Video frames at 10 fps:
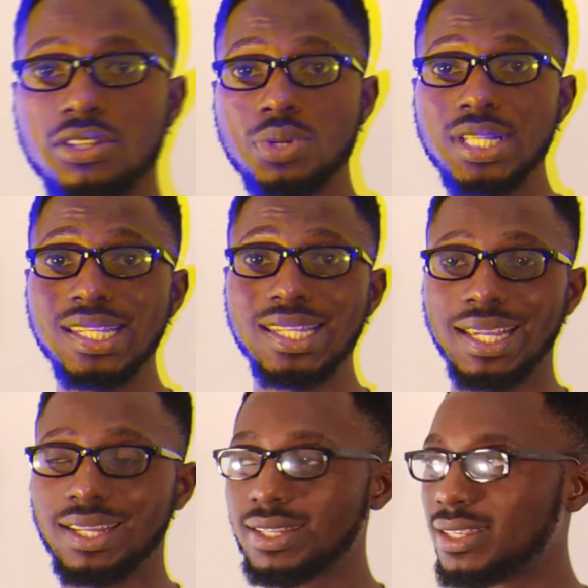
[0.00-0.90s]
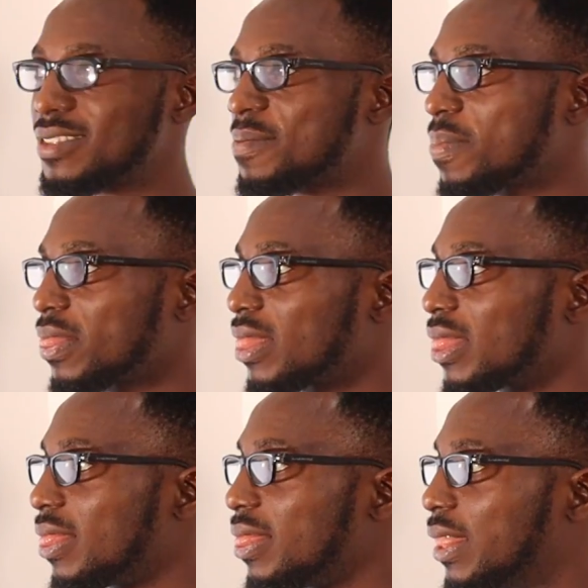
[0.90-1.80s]
26.
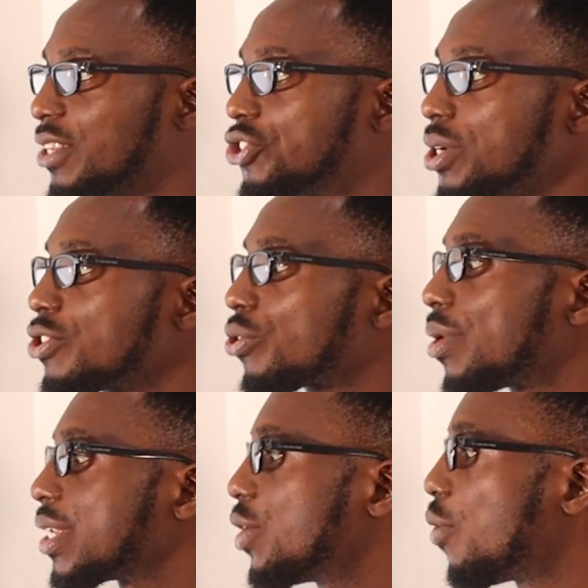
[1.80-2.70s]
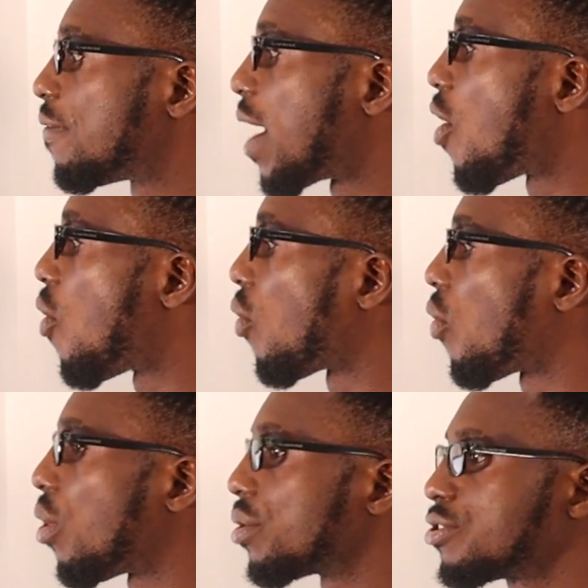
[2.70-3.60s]
The genes crossing over
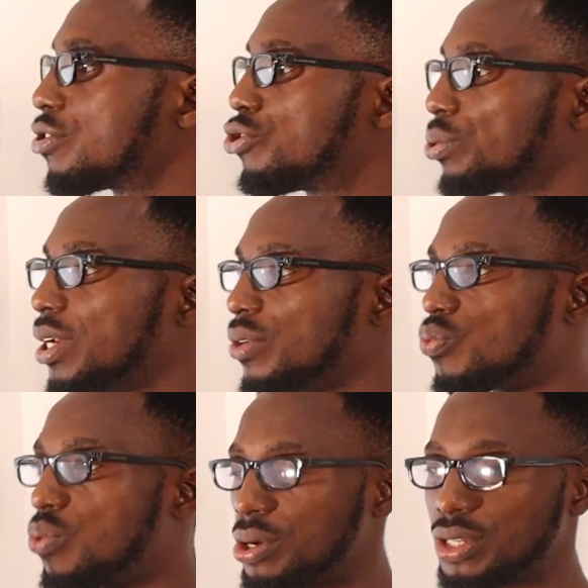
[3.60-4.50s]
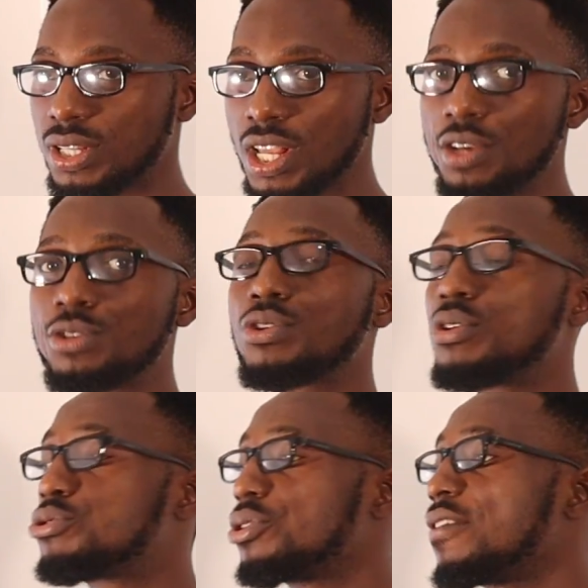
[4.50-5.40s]
occurs doing what?
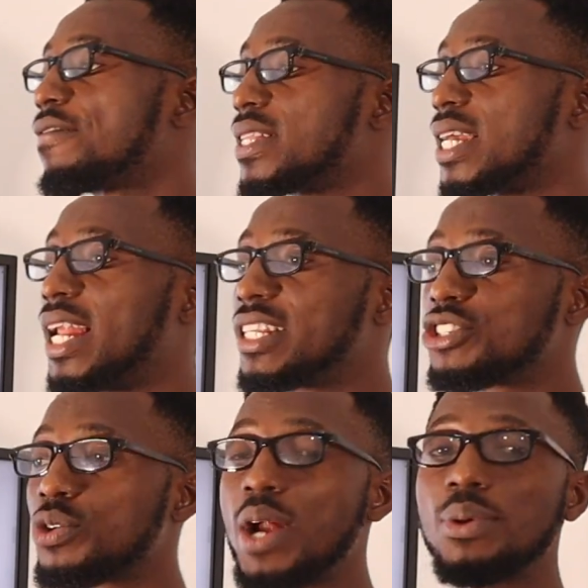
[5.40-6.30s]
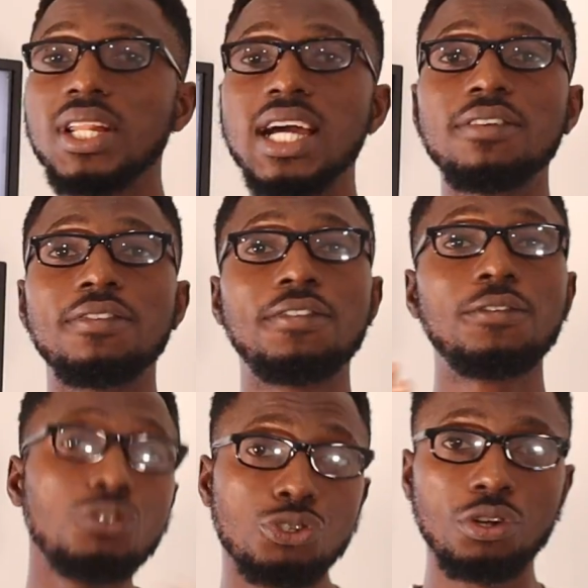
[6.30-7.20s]
So during fertilization, we're looking at the
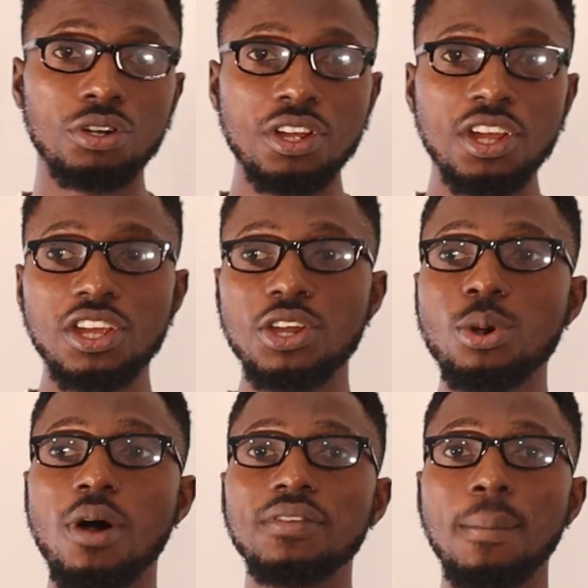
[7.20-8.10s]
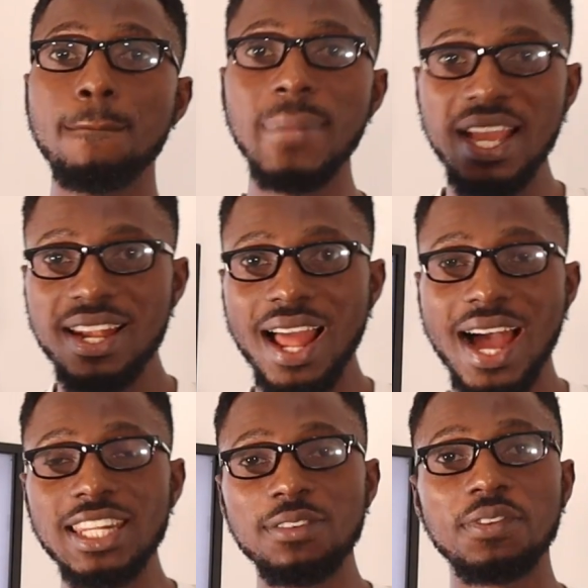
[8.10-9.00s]
fusion, you know, of the male
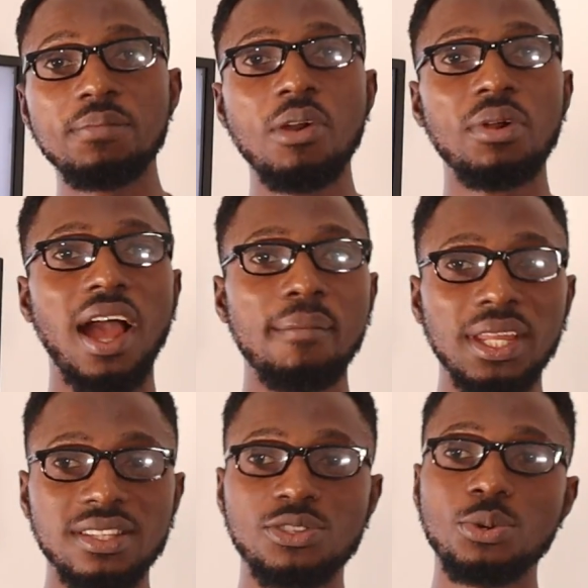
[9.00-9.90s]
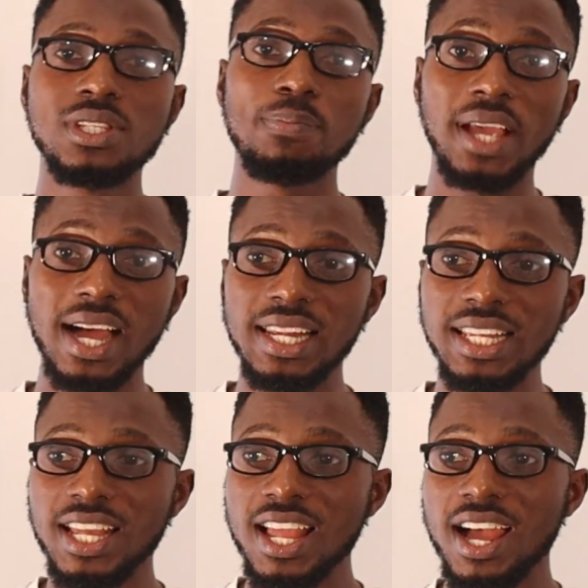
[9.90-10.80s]
and the female gamete. So typically
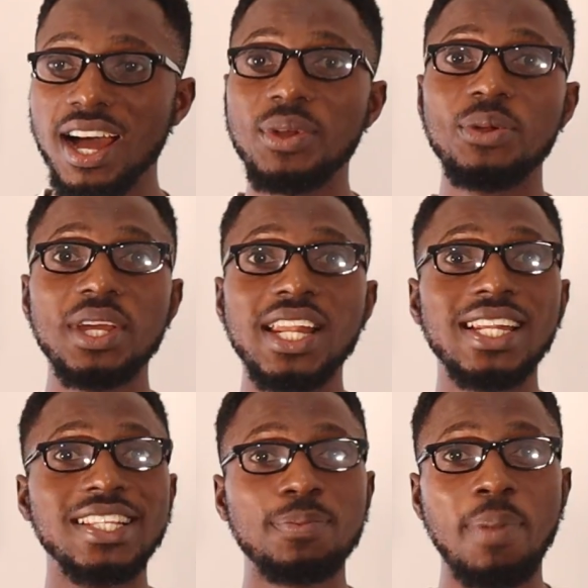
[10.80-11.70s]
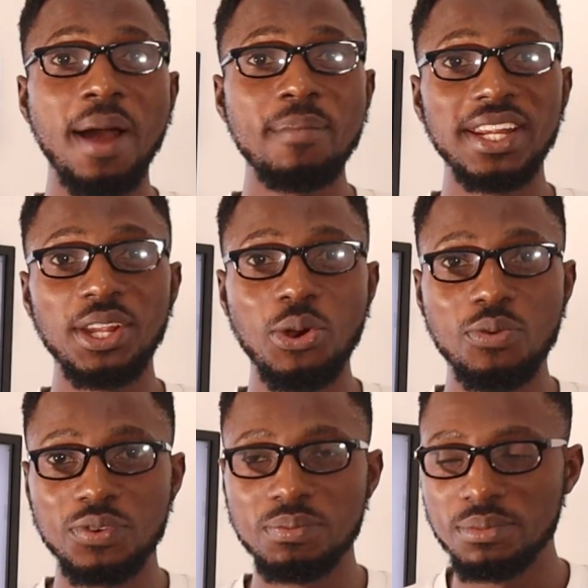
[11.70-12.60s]
we are looking at the sperm and the
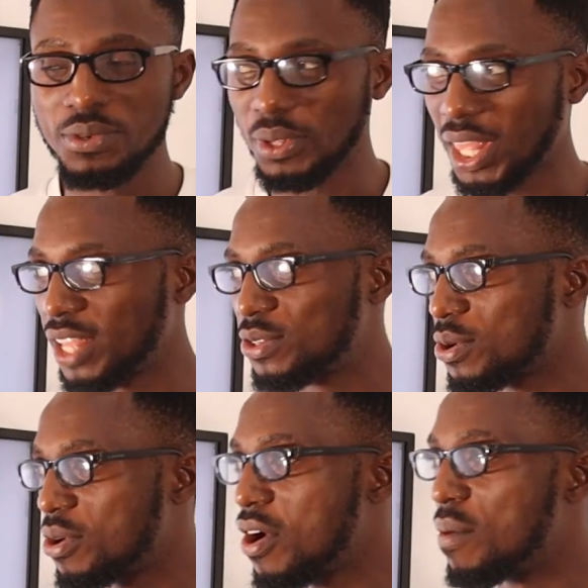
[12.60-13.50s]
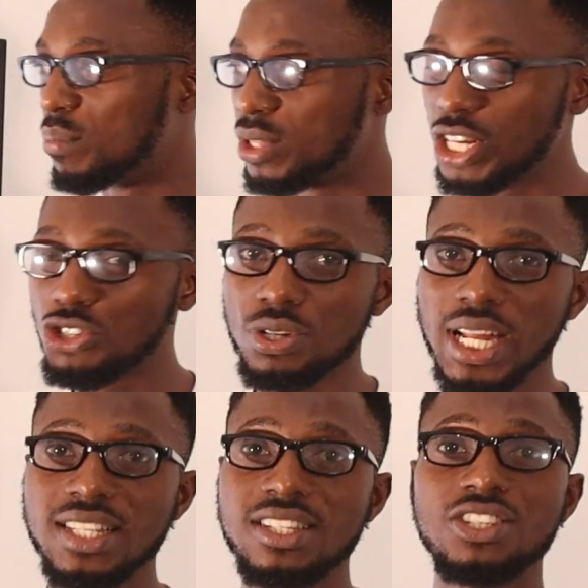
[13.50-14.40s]
ovum. Okay, so mutation,
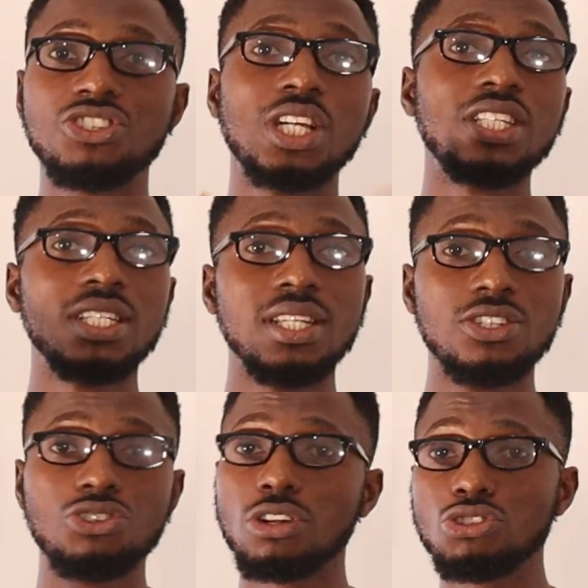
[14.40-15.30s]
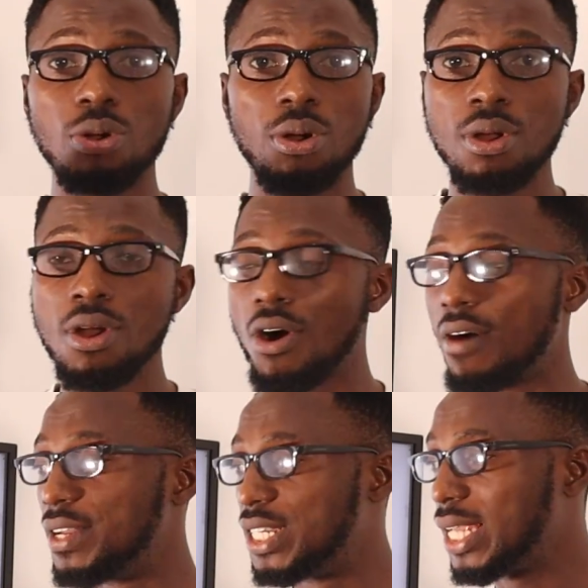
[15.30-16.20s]
that is the change in the structure
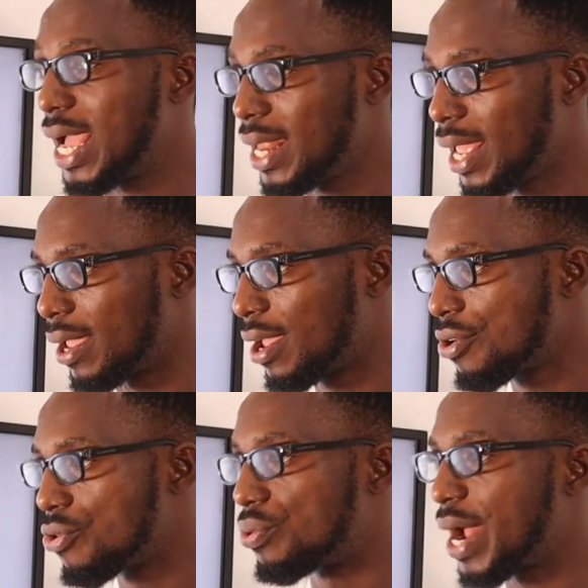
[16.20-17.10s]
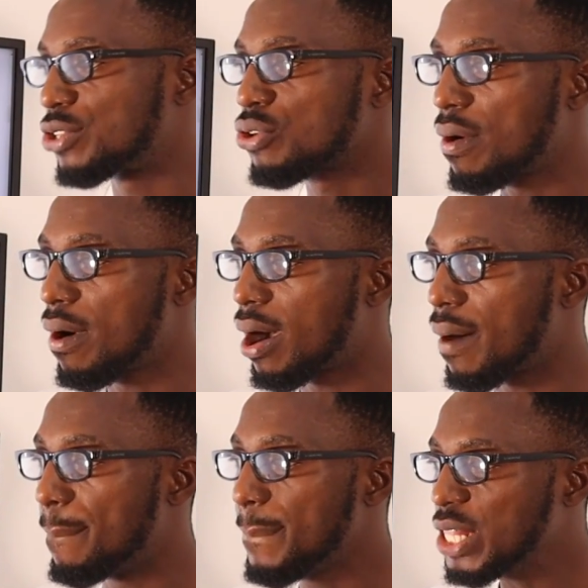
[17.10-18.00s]
of the DNA, right? So
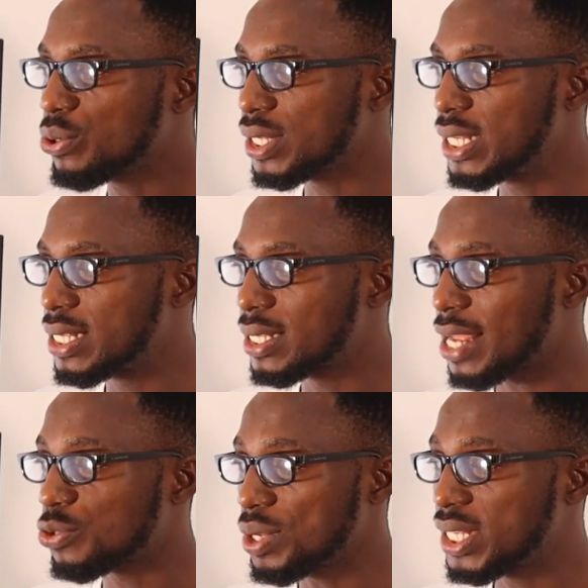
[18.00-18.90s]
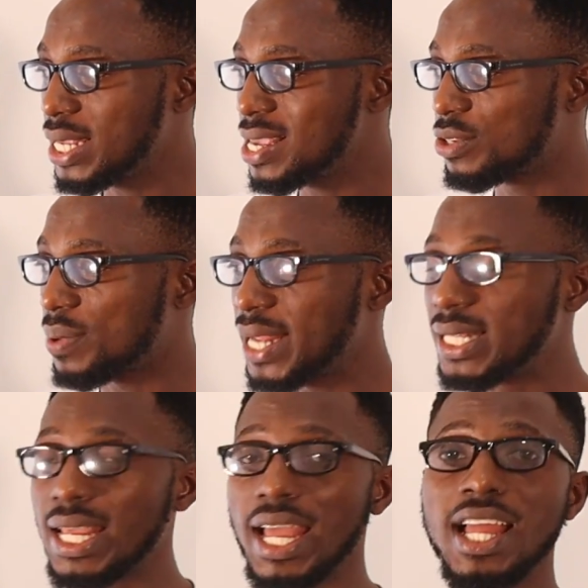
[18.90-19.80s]
mitosis, as we see it right
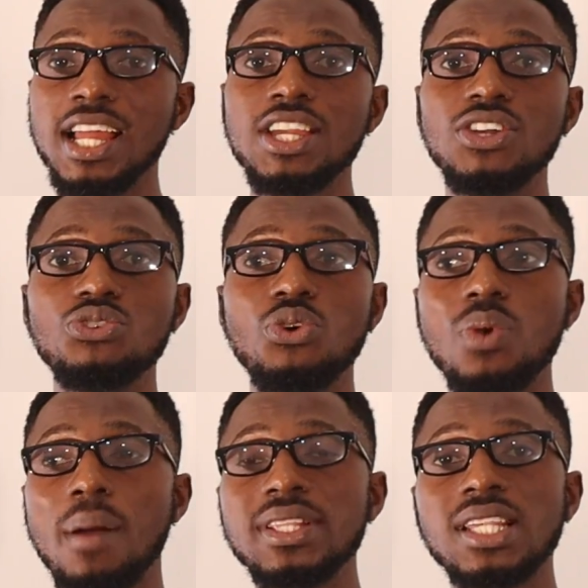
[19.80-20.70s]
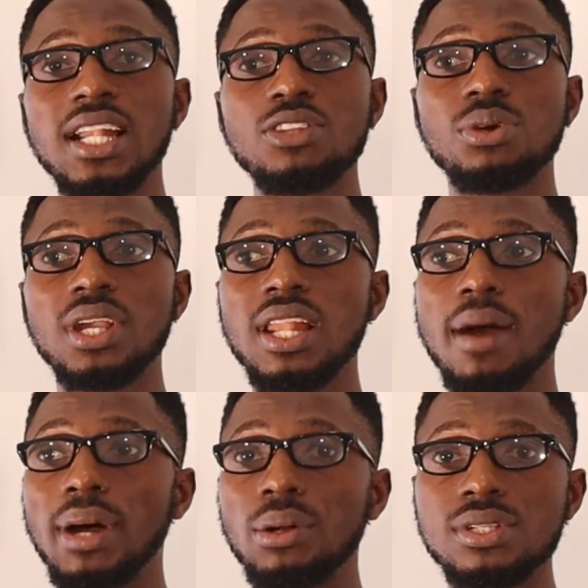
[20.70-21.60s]
here, you know, we are basically talking
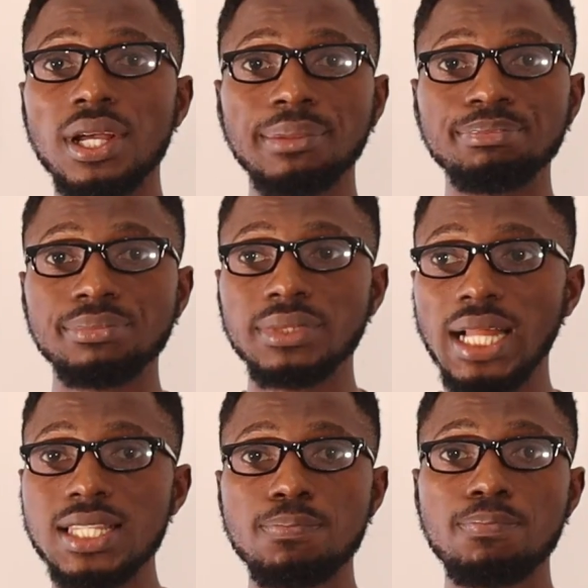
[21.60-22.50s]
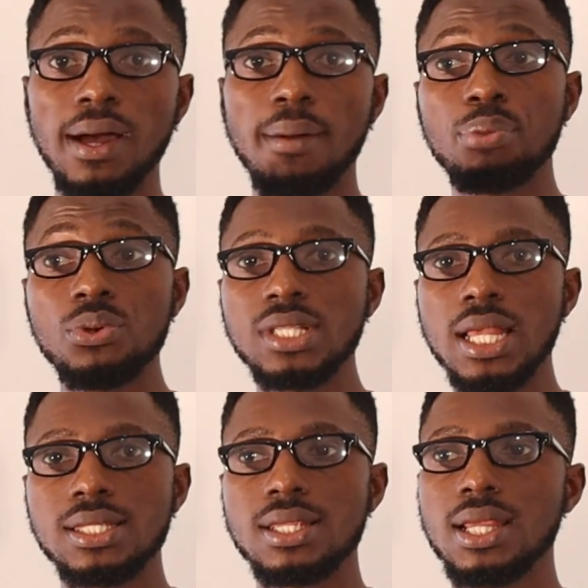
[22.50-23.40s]
about that
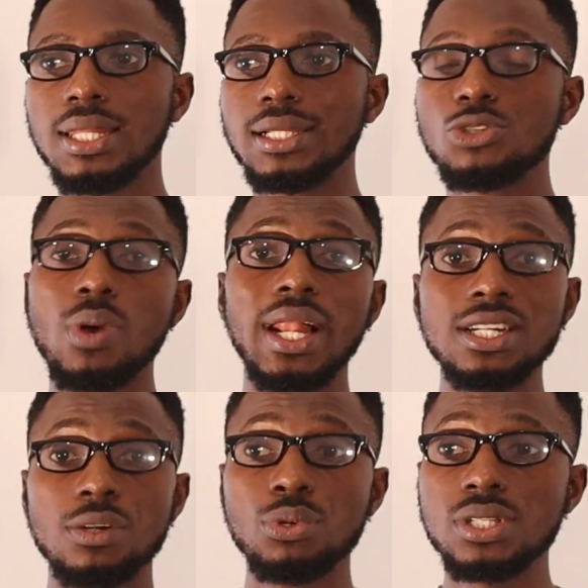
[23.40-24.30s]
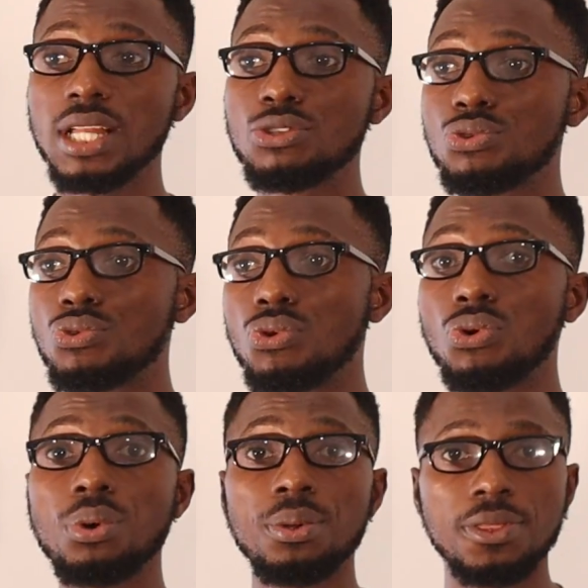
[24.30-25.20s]
process that is well attributed to
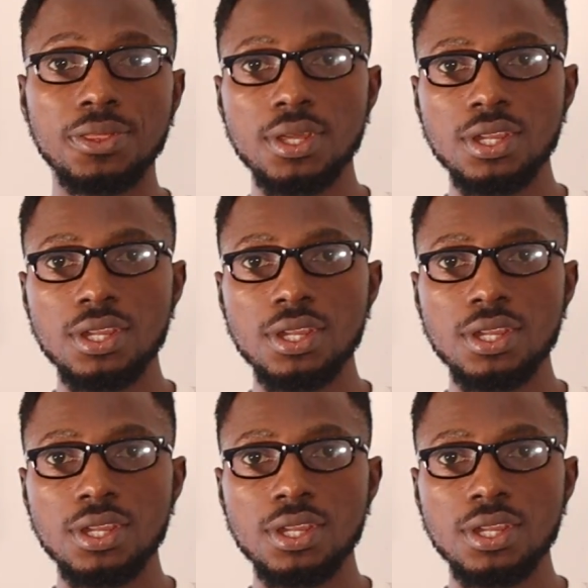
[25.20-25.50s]
growth,